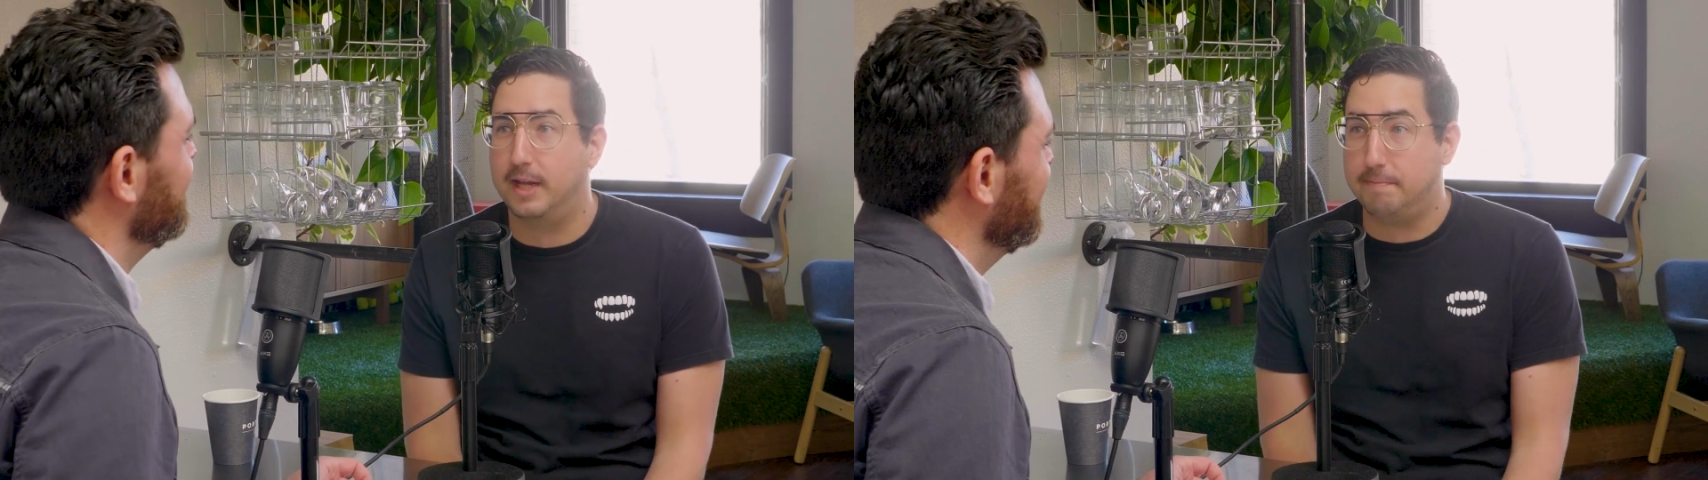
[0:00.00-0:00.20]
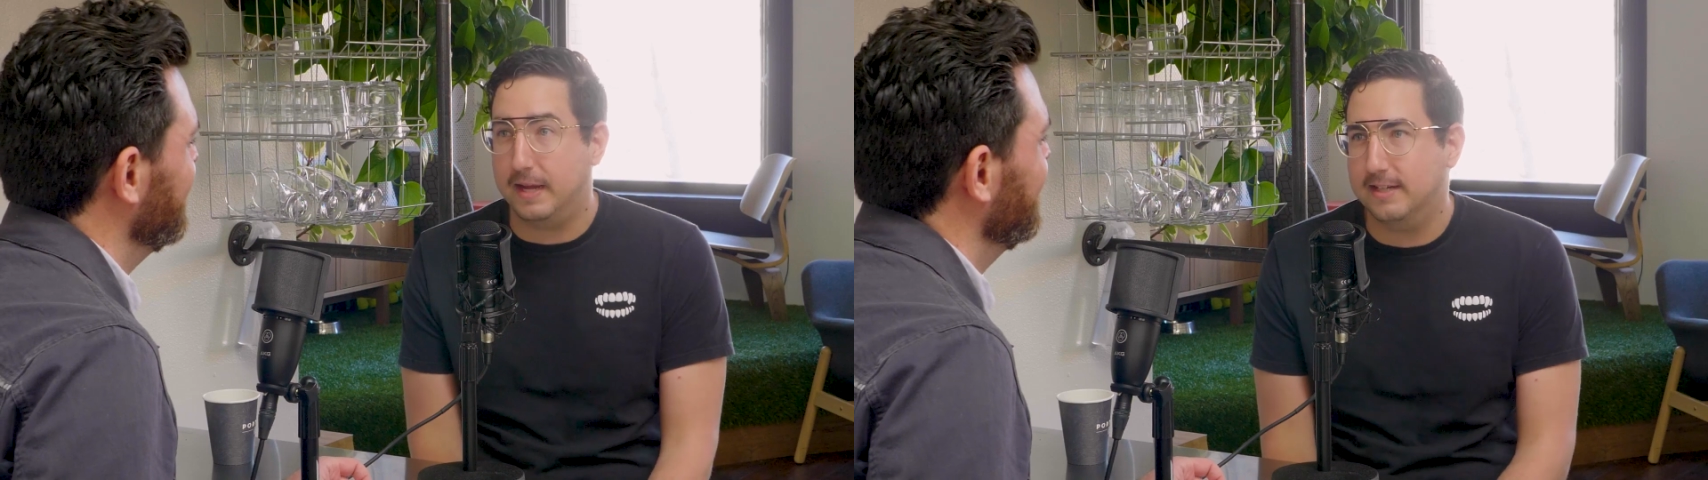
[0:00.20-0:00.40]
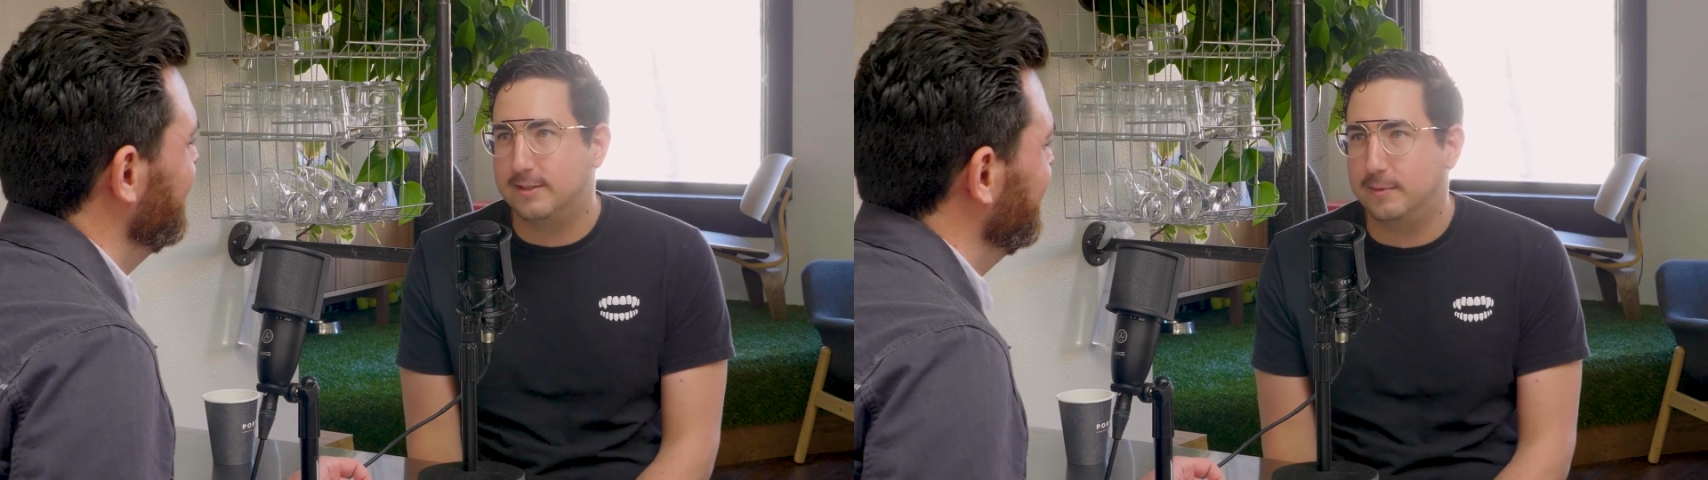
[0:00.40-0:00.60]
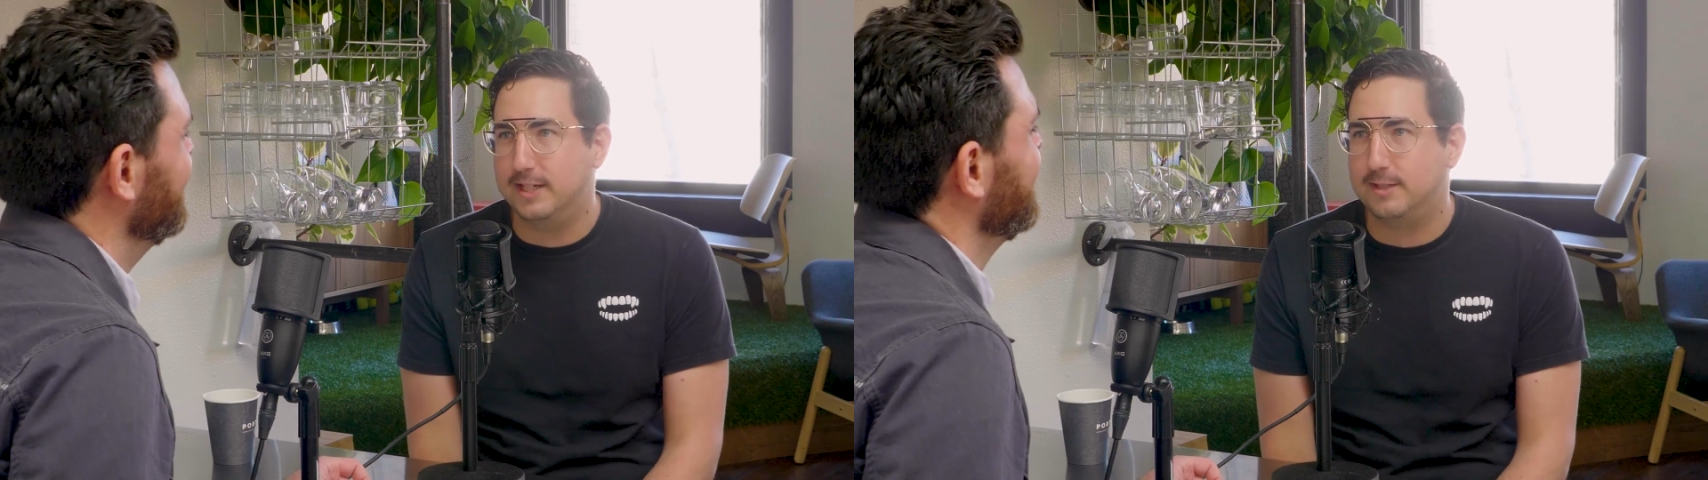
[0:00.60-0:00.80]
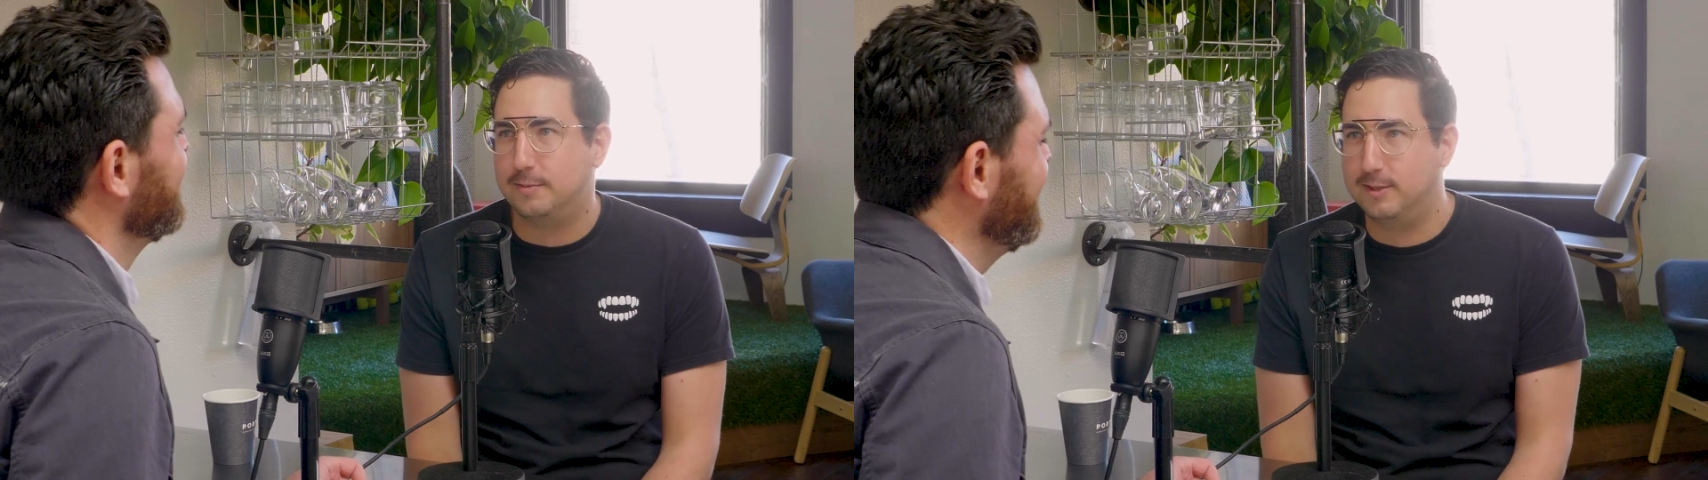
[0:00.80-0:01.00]
like bait and
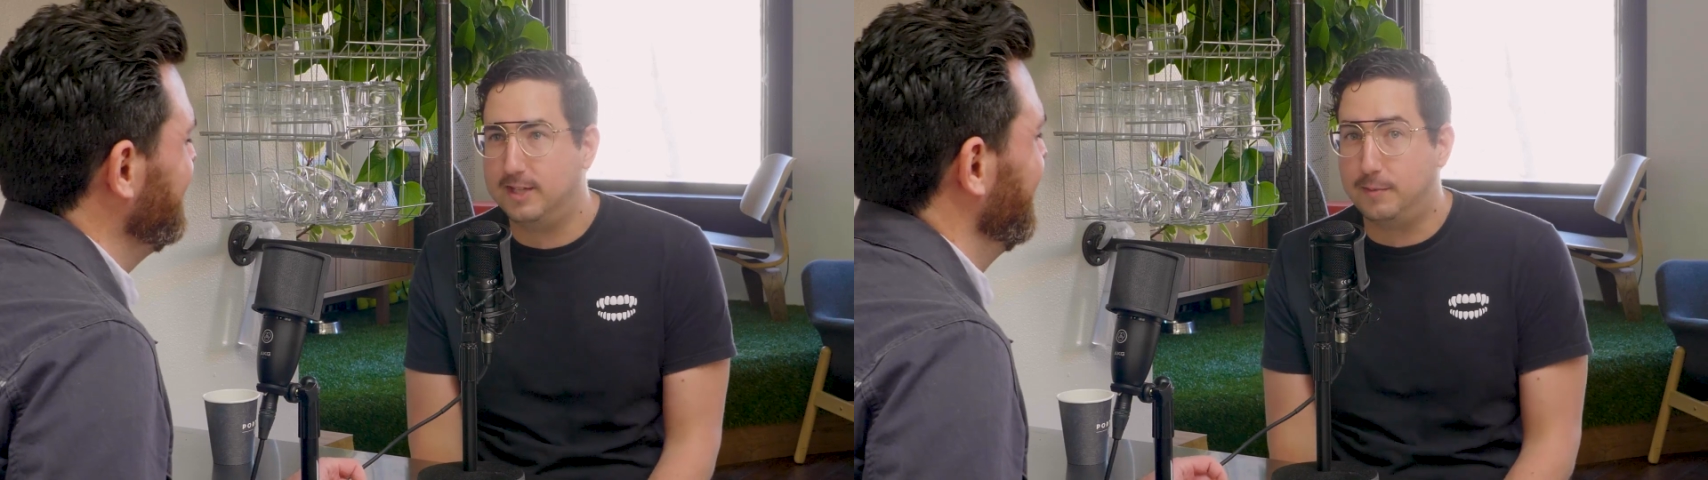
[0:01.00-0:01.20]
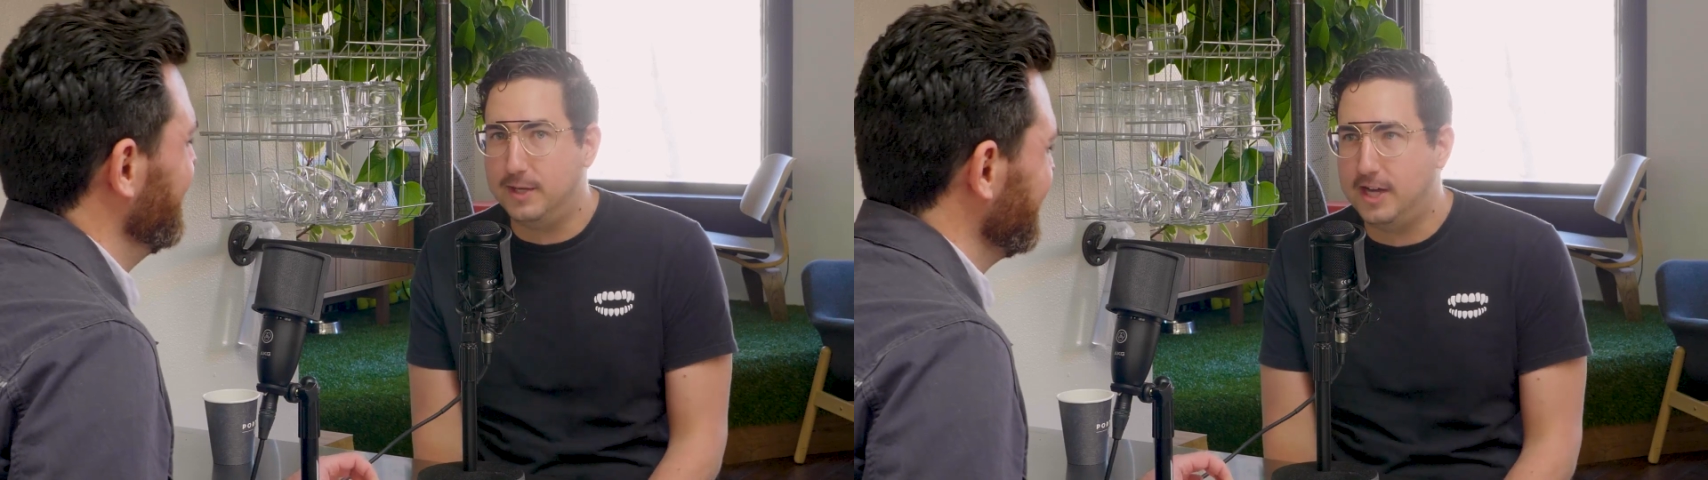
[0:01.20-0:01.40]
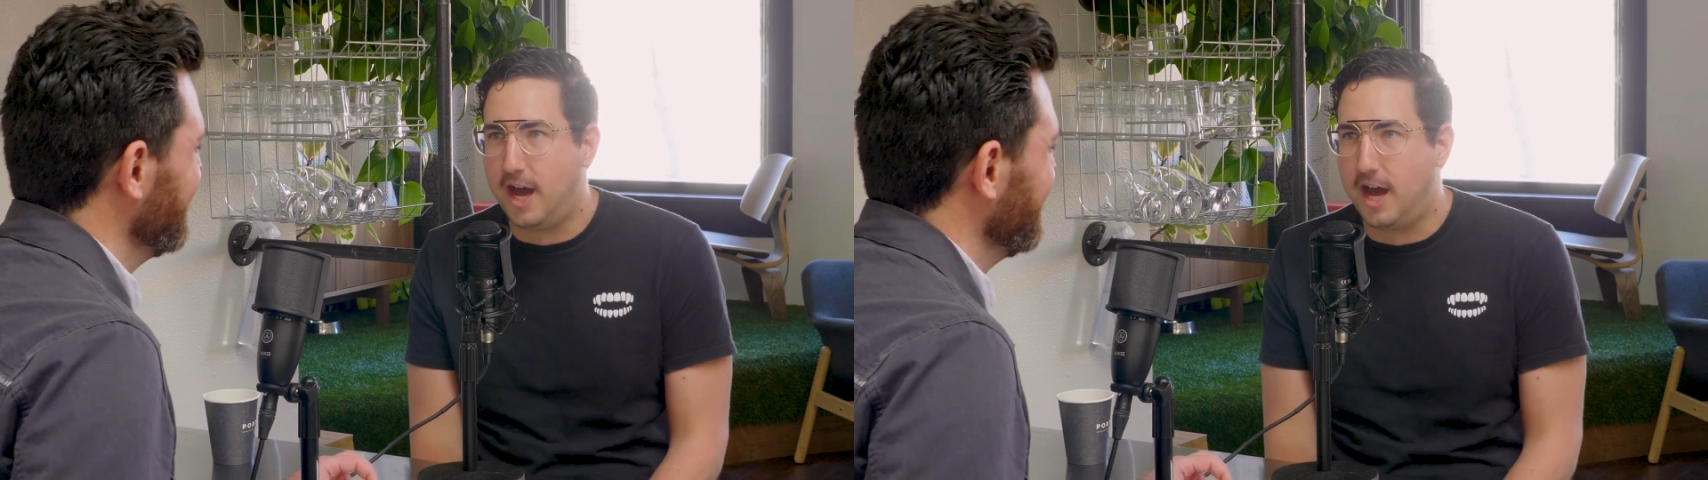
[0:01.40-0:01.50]
switch where it's like, we